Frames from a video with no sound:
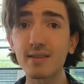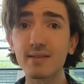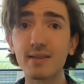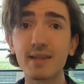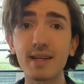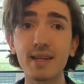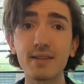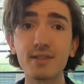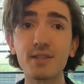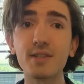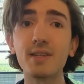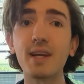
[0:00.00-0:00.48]
the
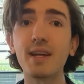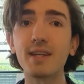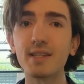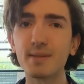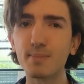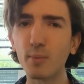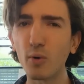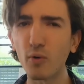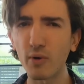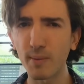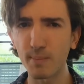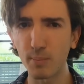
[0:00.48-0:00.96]
internet is
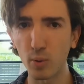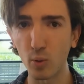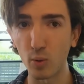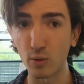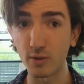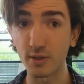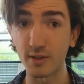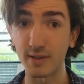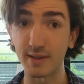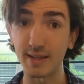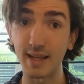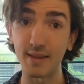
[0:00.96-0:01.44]
more
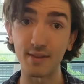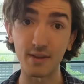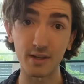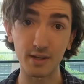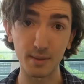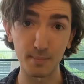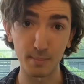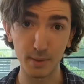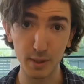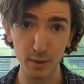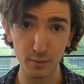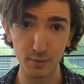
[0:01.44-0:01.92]
important than the
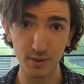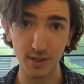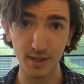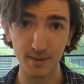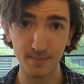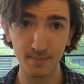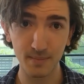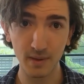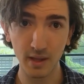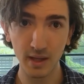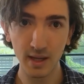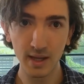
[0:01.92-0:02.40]
computer.
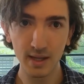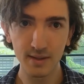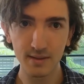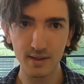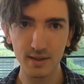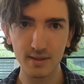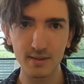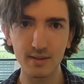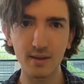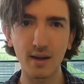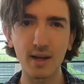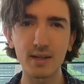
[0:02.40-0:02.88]
They're
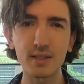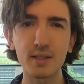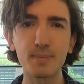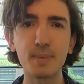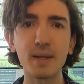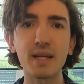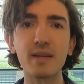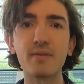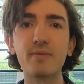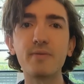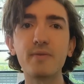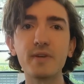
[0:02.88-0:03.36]
designed to be
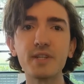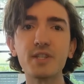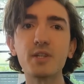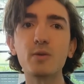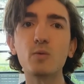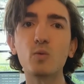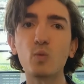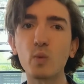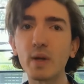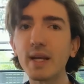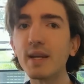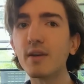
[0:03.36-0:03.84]
efficient
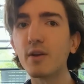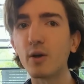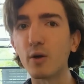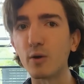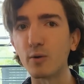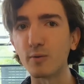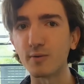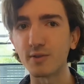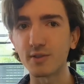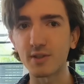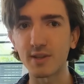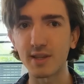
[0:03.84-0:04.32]

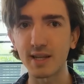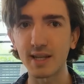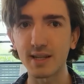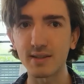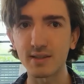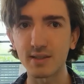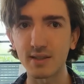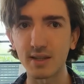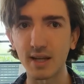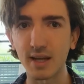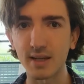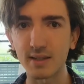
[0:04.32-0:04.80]
windows to the
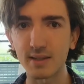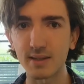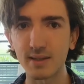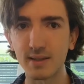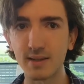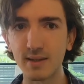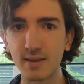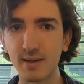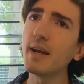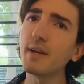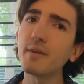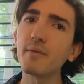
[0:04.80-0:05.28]
internet. This
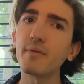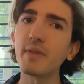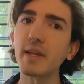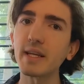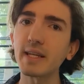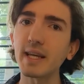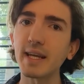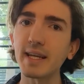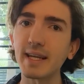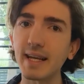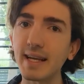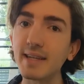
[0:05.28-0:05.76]
kind of
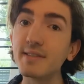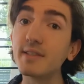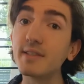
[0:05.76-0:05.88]
thinking is